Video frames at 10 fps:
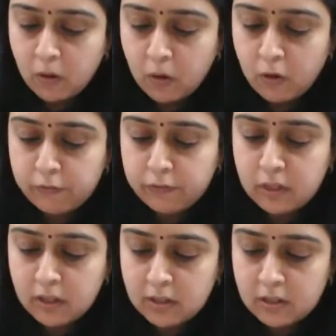of
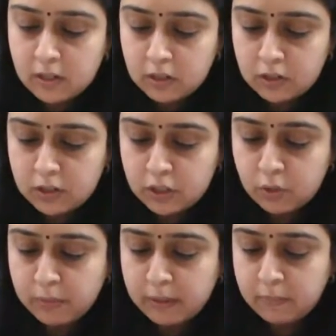the tissue
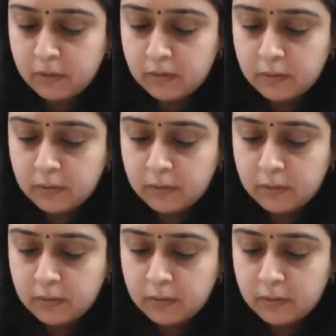paper.